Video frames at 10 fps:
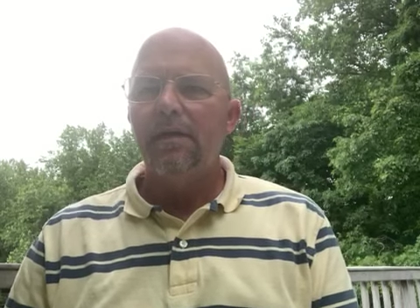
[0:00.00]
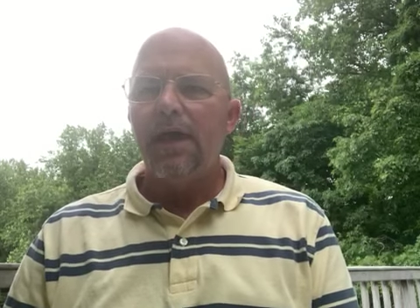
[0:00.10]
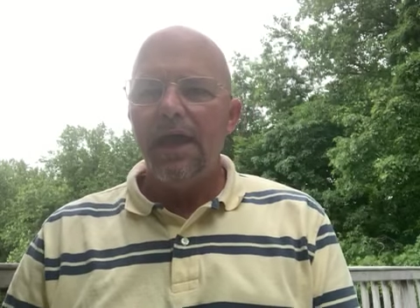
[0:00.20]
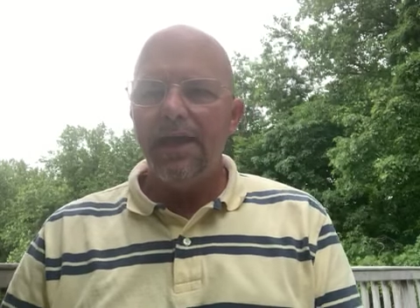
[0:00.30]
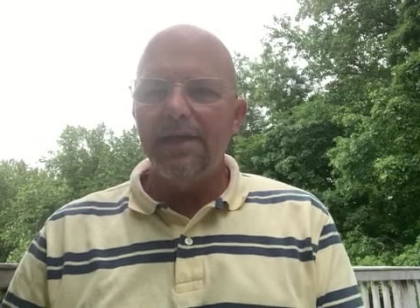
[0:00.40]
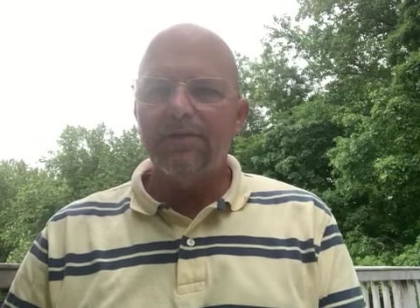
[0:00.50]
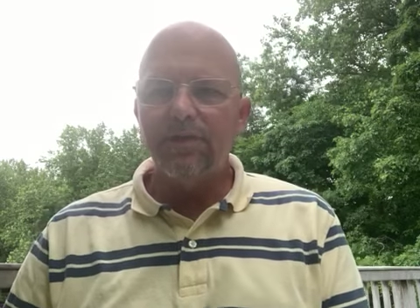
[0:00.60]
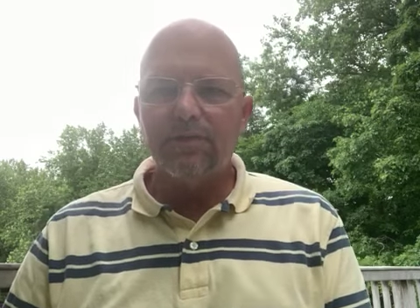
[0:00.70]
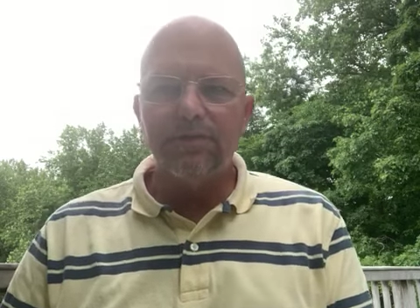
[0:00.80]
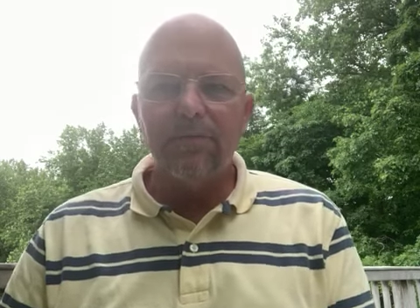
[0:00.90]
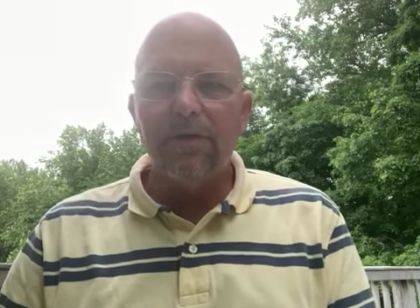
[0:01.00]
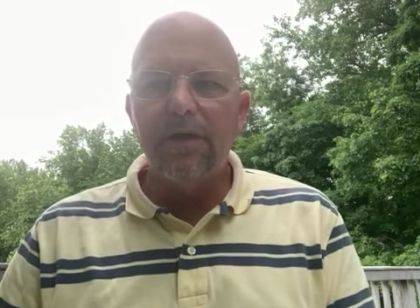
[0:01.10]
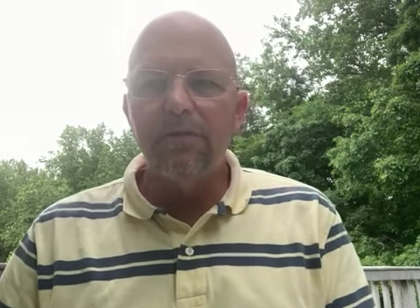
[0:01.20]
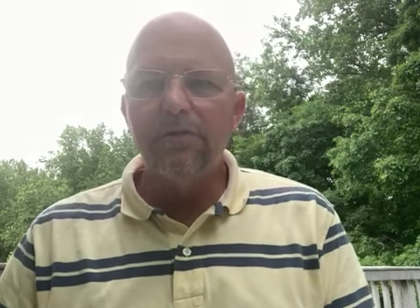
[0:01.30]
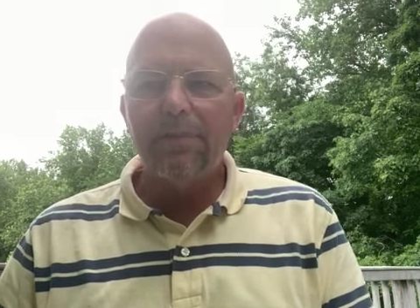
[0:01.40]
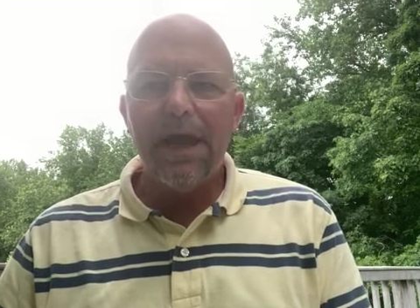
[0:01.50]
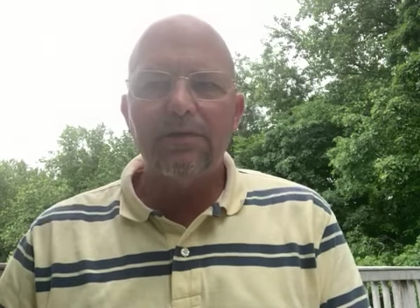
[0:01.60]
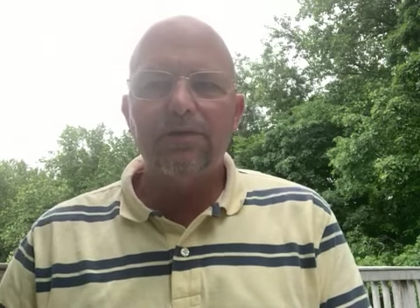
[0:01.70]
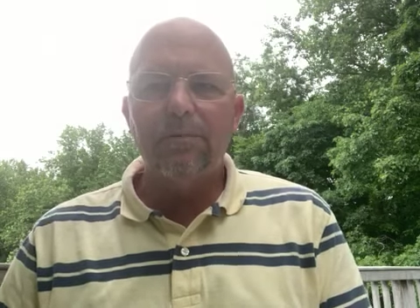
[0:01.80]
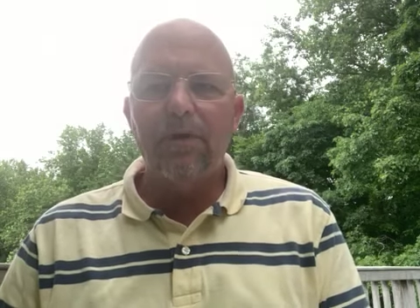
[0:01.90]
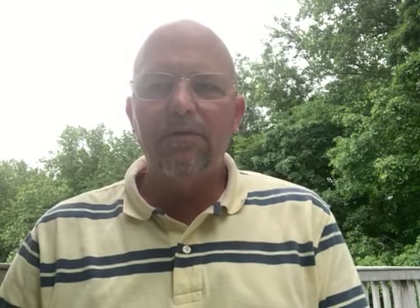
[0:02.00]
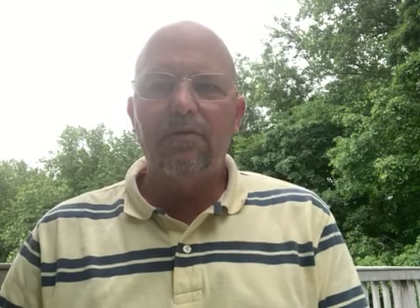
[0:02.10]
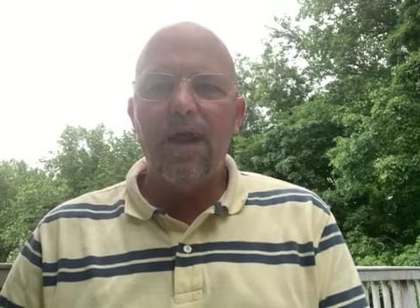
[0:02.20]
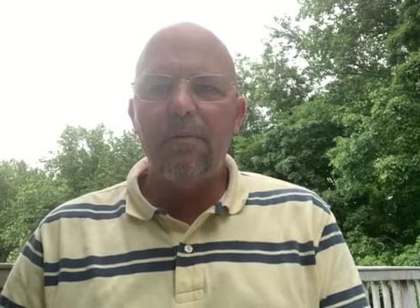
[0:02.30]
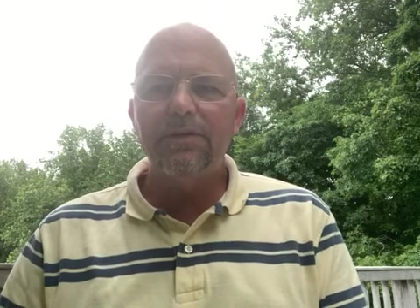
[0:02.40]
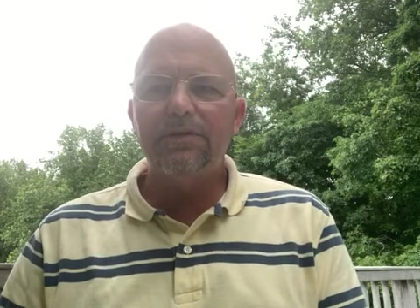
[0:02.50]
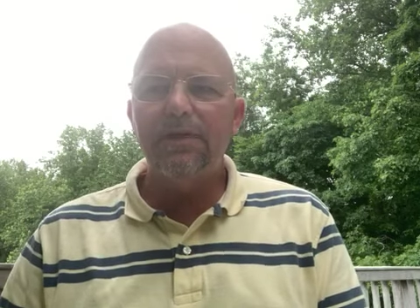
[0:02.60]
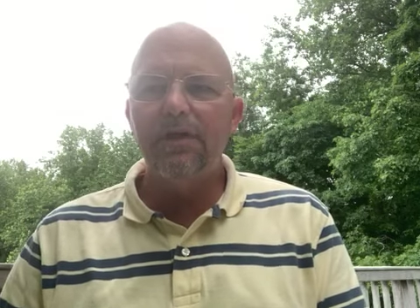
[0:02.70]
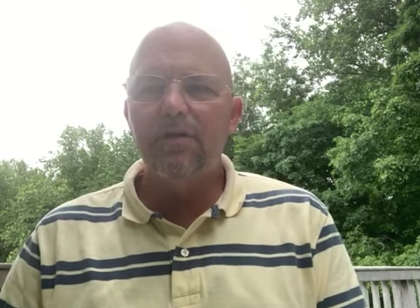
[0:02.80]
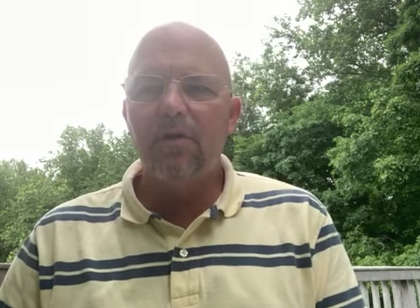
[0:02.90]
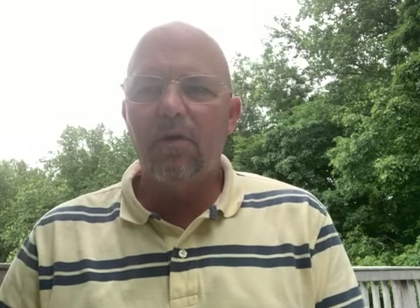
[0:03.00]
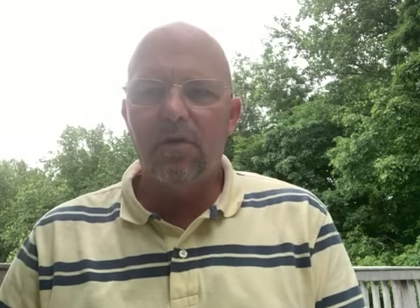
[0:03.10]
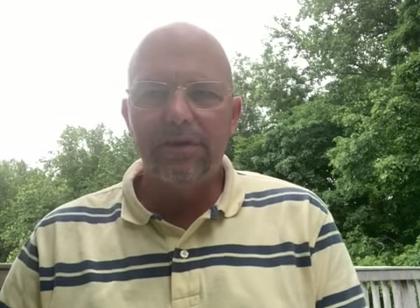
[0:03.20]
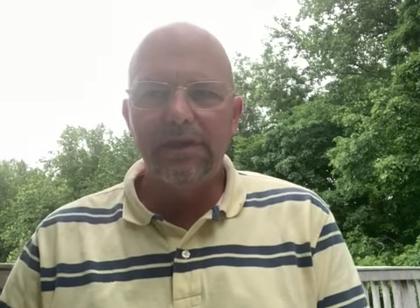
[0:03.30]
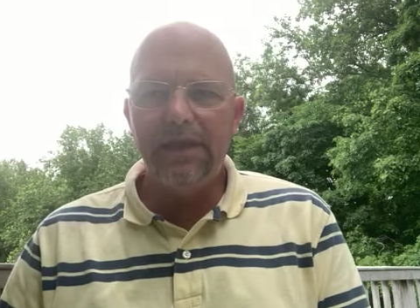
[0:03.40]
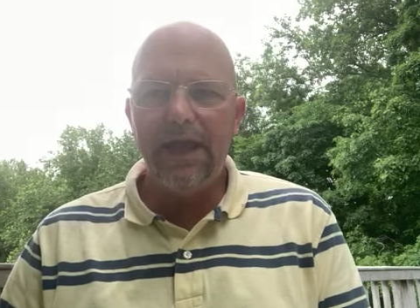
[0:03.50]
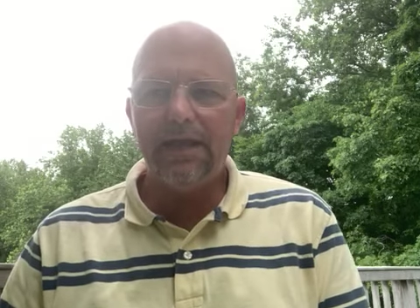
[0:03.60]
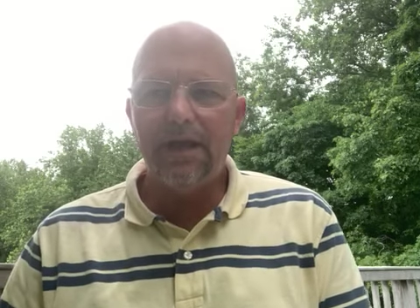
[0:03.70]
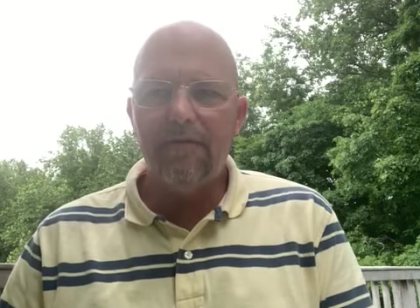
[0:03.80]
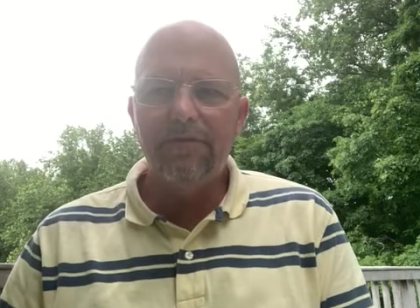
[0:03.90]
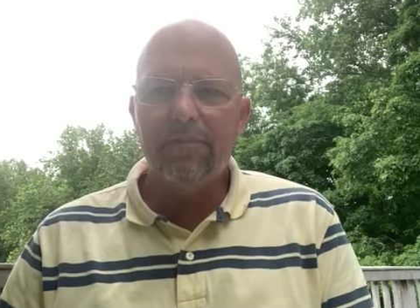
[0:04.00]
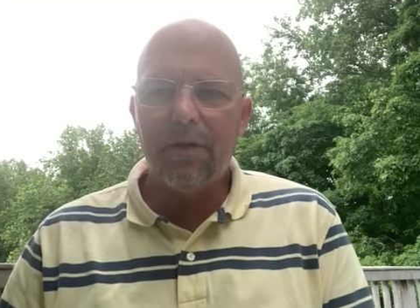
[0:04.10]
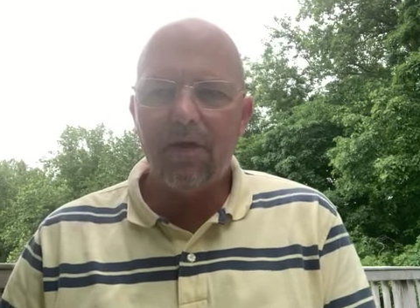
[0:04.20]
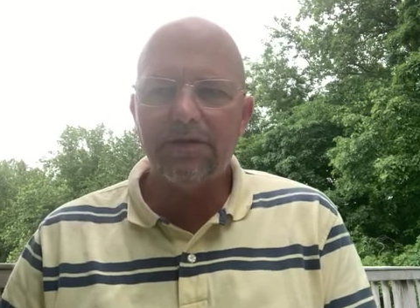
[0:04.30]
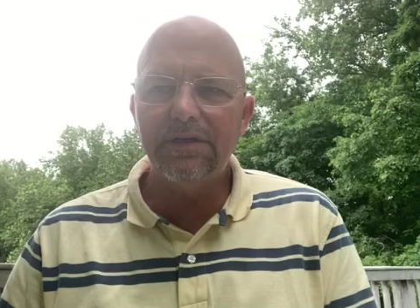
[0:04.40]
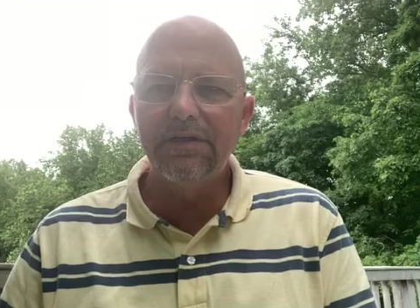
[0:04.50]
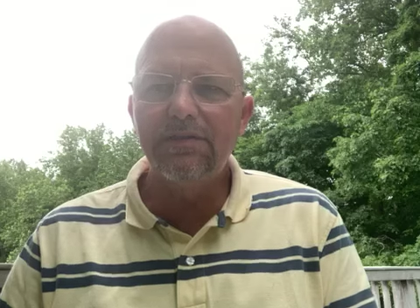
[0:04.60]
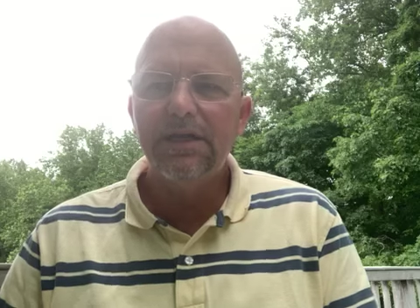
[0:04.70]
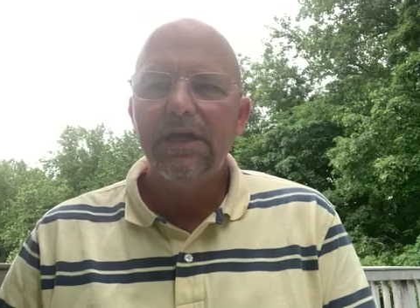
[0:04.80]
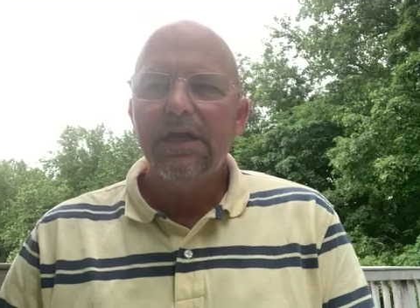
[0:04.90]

Hey, sisters and brothers, Pastor Burton Robinson here on the deck of the Parsonage.